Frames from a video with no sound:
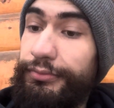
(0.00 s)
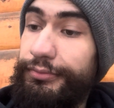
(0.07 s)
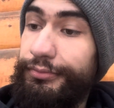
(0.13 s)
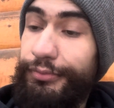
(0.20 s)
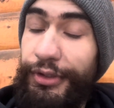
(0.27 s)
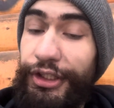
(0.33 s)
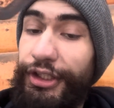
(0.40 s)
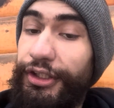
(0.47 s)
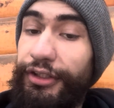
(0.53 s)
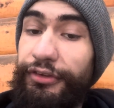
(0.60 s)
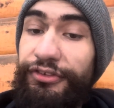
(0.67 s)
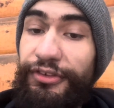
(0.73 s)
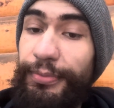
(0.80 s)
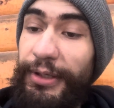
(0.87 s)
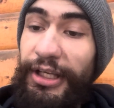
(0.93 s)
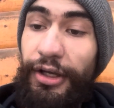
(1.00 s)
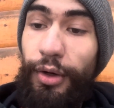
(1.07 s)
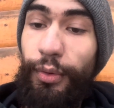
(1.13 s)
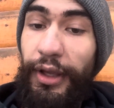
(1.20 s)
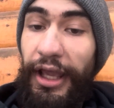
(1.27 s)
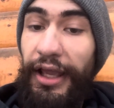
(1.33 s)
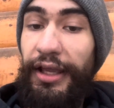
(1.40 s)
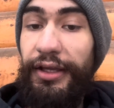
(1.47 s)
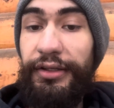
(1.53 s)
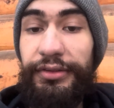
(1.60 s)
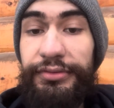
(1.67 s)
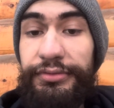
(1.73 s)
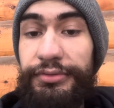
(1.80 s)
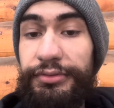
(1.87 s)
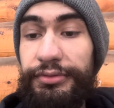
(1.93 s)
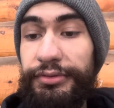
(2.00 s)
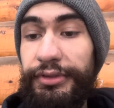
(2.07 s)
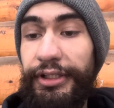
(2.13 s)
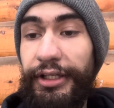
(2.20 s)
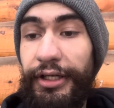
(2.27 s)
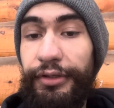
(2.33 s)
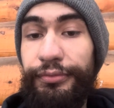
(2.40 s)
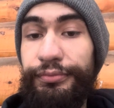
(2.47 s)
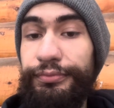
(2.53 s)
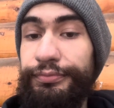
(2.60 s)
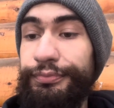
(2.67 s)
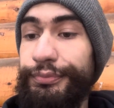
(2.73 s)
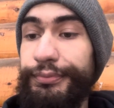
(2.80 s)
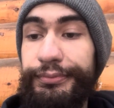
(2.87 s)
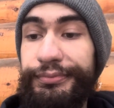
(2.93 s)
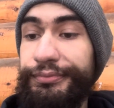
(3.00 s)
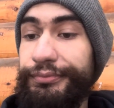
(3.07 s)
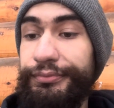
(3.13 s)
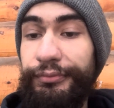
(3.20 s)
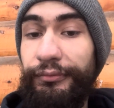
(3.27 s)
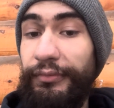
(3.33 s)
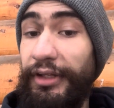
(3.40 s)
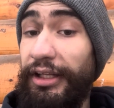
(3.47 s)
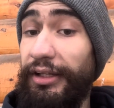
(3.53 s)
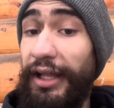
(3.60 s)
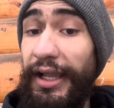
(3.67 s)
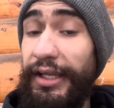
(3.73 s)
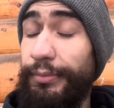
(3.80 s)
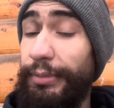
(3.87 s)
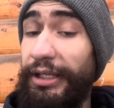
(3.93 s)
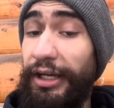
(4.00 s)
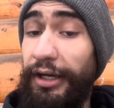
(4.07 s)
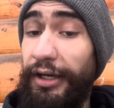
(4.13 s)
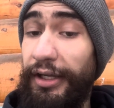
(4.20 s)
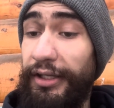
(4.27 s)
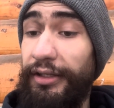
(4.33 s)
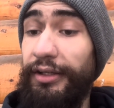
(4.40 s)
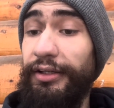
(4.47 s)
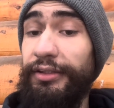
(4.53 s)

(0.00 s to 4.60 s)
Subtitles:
which used to be okay, you know, lagging behind.